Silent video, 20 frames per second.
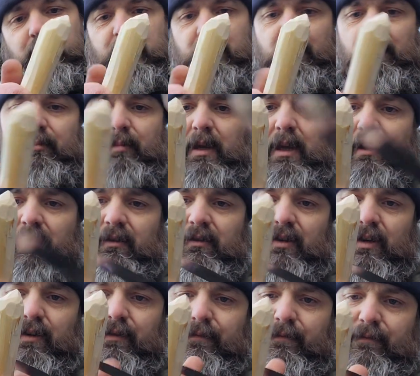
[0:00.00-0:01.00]
to it being
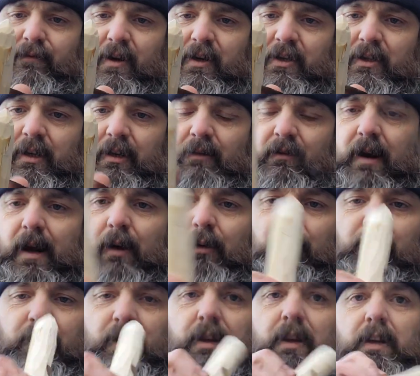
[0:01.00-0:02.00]
just freshly
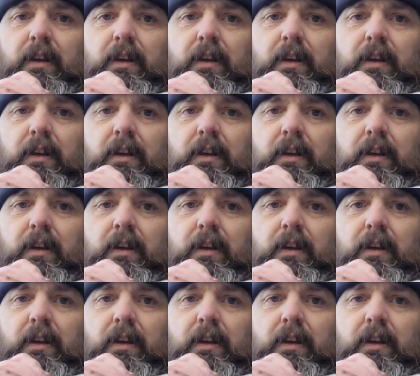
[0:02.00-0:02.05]
ground